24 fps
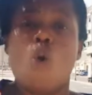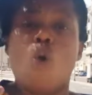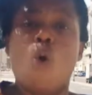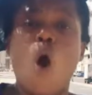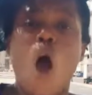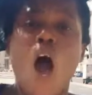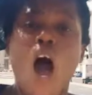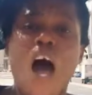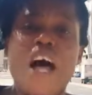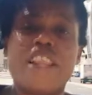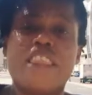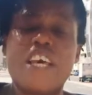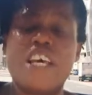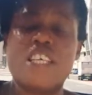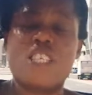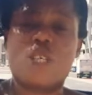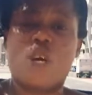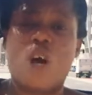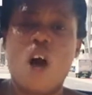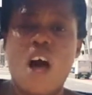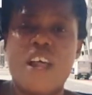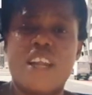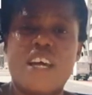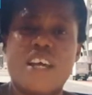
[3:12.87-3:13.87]
God is
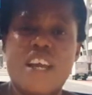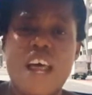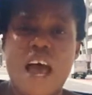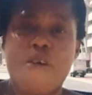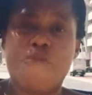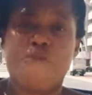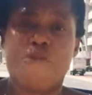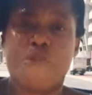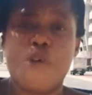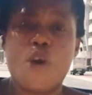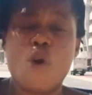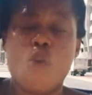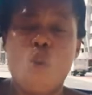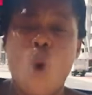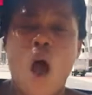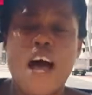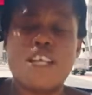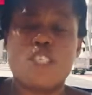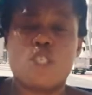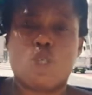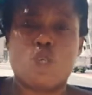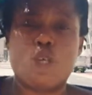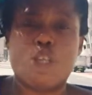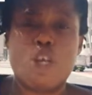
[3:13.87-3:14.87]
calling
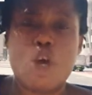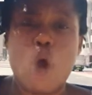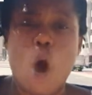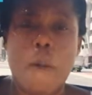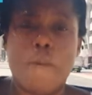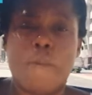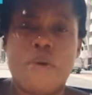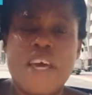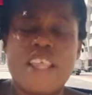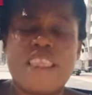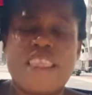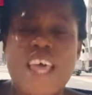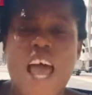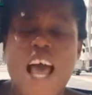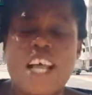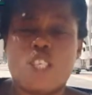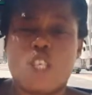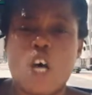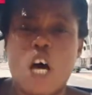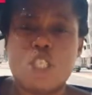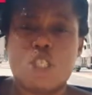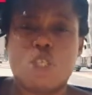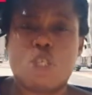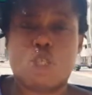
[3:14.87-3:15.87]
everyone to be
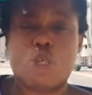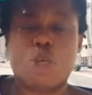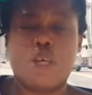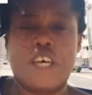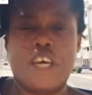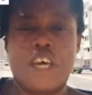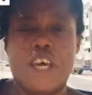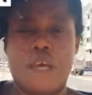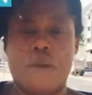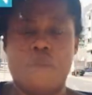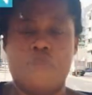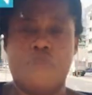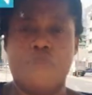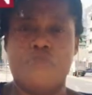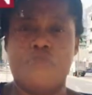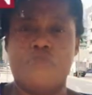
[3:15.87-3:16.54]
obedient unto him.